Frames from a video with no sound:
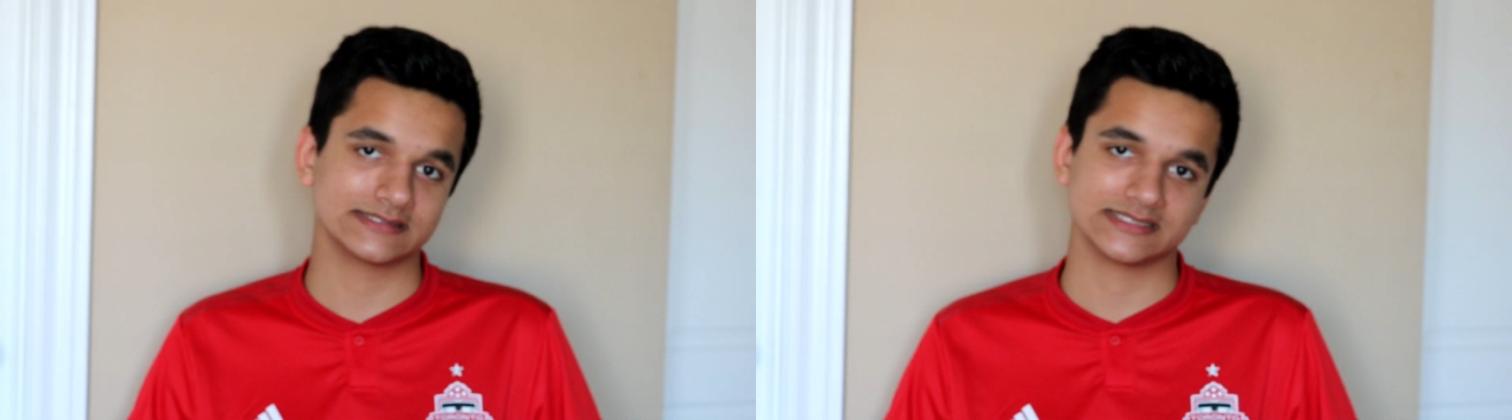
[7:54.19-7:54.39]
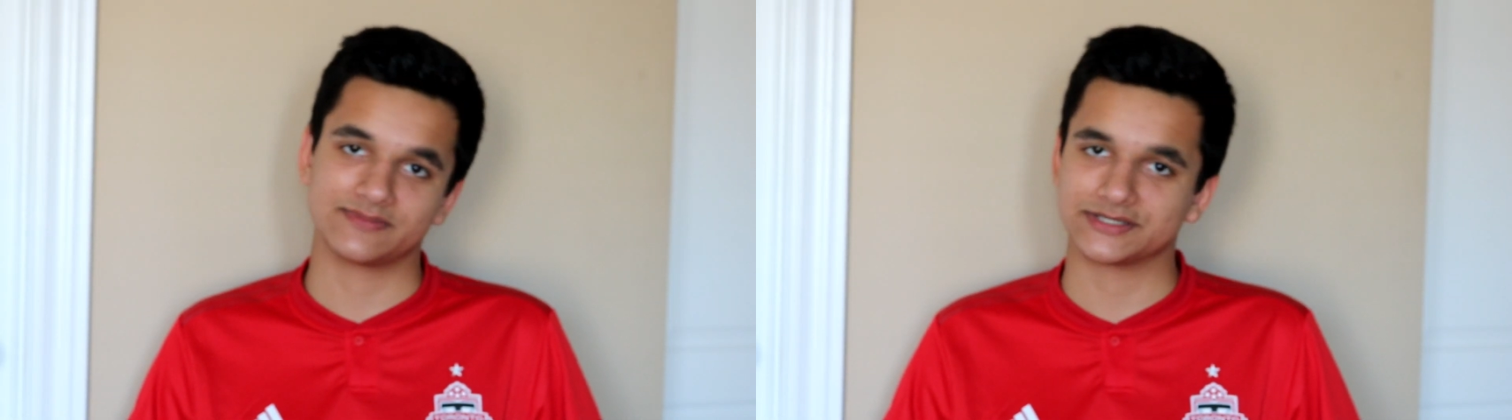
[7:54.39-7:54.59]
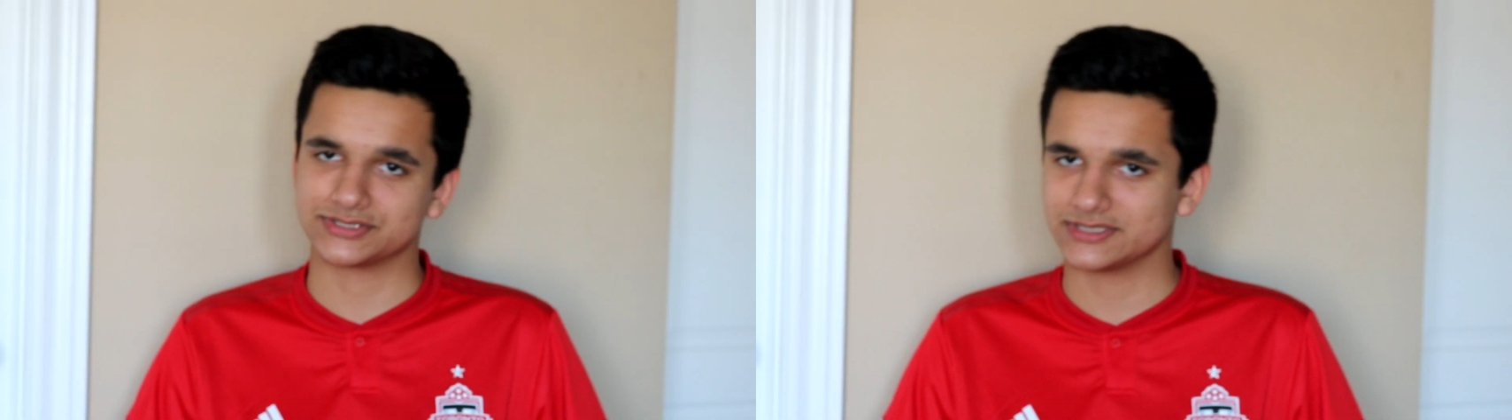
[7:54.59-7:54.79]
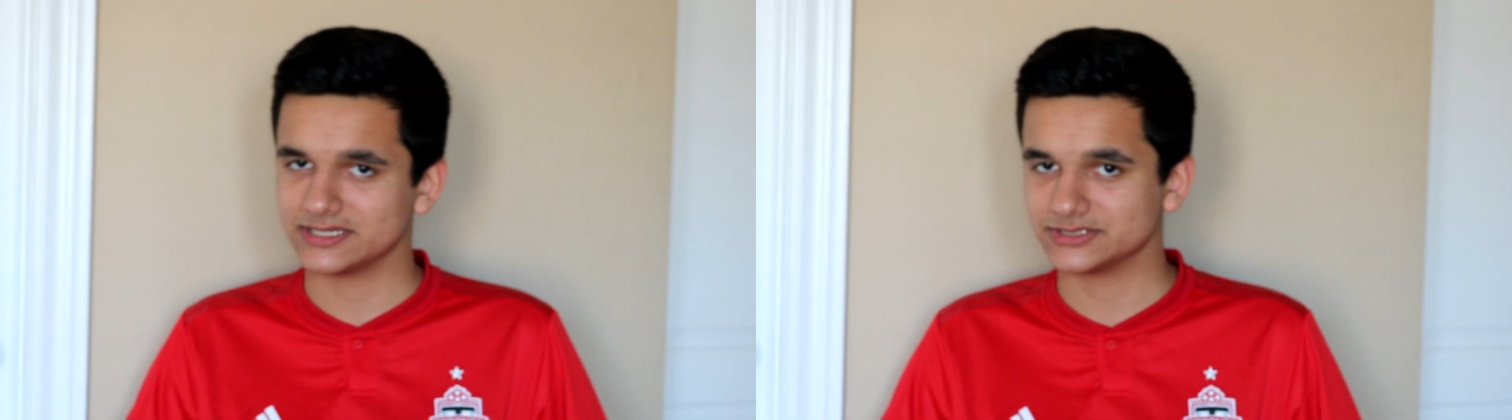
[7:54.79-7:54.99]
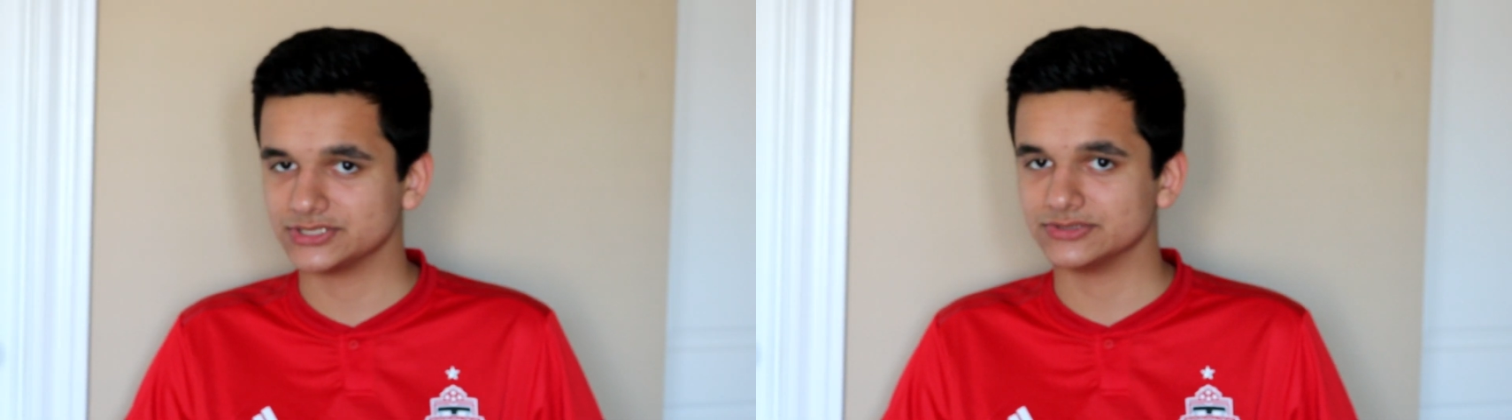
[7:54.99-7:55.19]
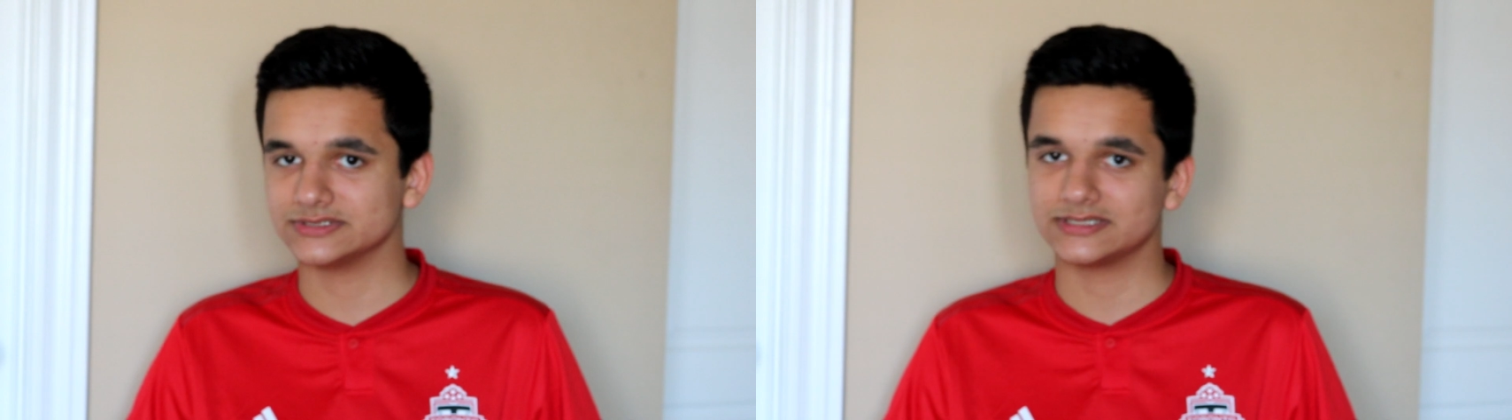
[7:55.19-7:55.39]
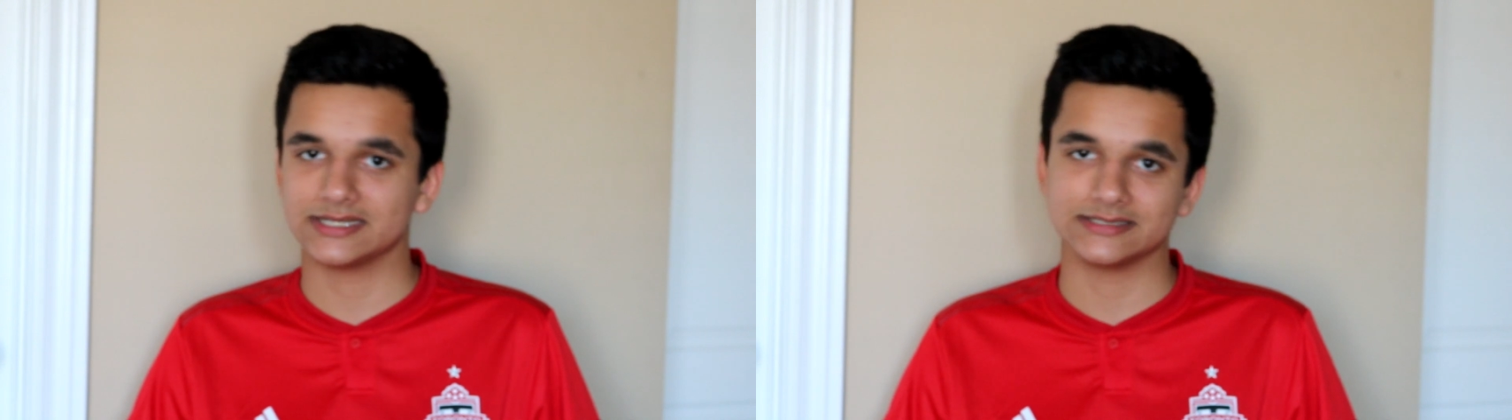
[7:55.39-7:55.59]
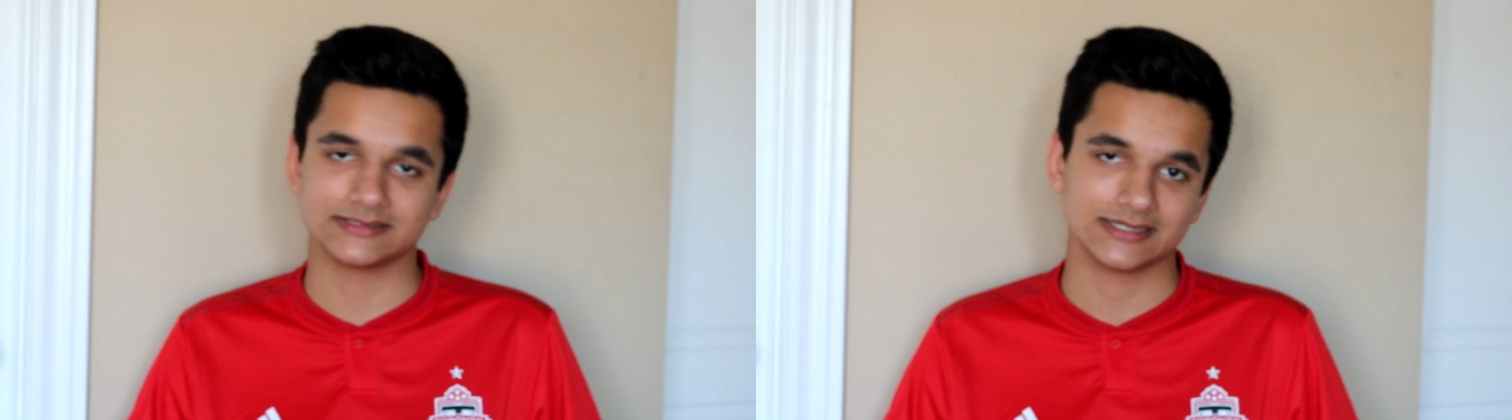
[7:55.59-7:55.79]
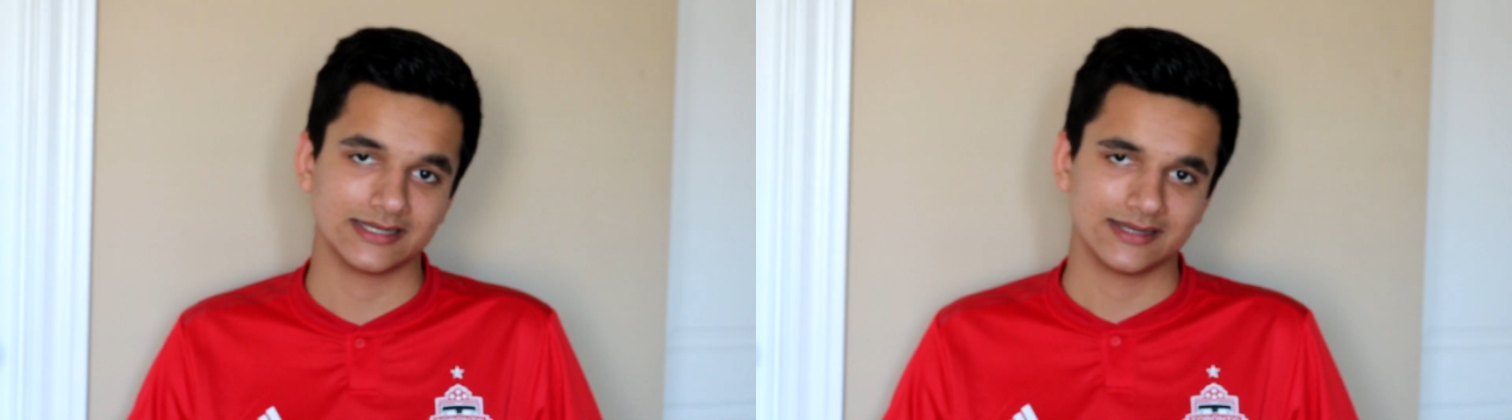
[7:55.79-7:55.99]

especially on Tuesdays.